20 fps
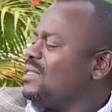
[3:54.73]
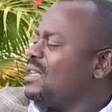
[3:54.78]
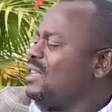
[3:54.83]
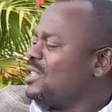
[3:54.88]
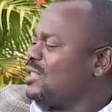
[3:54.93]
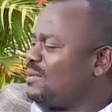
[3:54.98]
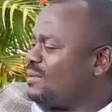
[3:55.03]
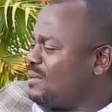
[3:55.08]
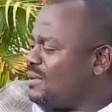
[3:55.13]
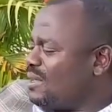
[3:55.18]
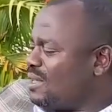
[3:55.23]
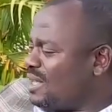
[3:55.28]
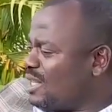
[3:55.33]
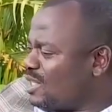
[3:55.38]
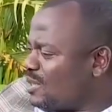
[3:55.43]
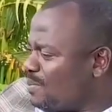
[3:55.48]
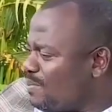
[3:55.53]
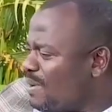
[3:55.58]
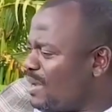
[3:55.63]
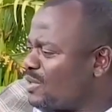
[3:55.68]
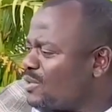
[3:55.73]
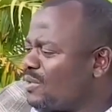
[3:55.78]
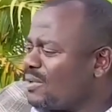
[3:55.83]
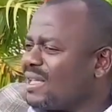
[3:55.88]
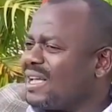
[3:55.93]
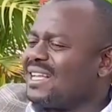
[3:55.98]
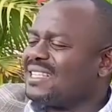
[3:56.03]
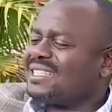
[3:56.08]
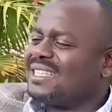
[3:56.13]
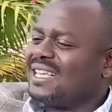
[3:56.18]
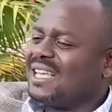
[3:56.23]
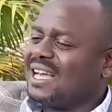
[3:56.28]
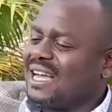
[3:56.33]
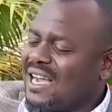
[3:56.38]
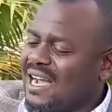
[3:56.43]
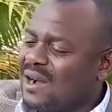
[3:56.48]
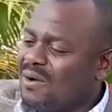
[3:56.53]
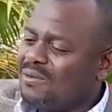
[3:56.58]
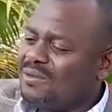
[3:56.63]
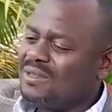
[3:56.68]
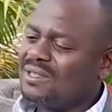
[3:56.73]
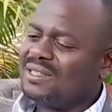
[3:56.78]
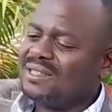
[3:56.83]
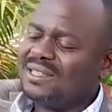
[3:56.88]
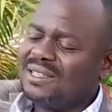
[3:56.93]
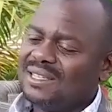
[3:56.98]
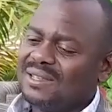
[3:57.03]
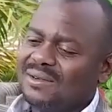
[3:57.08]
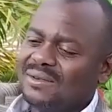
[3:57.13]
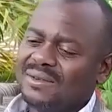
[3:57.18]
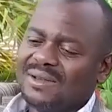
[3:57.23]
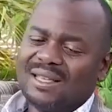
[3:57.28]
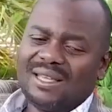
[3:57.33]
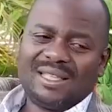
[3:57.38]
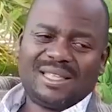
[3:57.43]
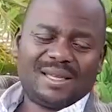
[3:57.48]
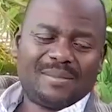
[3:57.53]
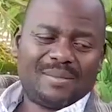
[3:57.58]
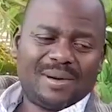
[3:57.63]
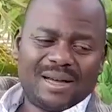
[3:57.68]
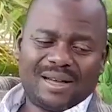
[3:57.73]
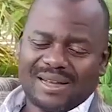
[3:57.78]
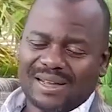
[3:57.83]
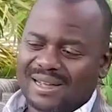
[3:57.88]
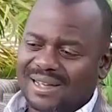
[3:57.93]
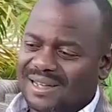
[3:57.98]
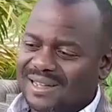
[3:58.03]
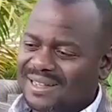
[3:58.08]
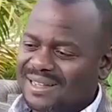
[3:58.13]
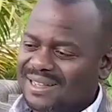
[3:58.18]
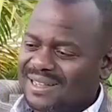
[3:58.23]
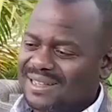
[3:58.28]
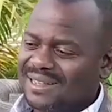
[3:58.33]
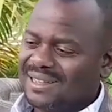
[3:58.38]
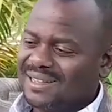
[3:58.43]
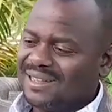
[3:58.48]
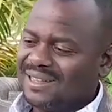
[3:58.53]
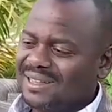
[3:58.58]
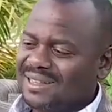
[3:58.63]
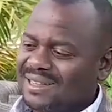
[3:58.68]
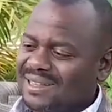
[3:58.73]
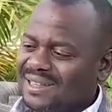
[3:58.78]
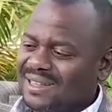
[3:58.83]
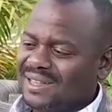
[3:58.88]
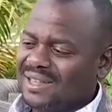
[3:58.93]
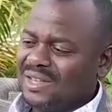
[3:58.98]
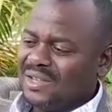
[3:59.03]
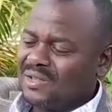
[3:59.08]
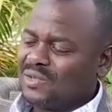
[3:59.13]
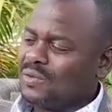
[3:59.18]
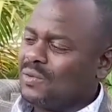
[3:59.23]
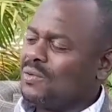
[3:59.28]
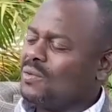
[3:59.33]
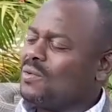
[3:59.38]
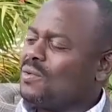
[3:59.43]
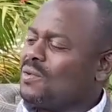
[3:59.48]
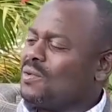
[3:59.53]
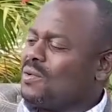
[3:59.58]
this this person has the account in the bank. So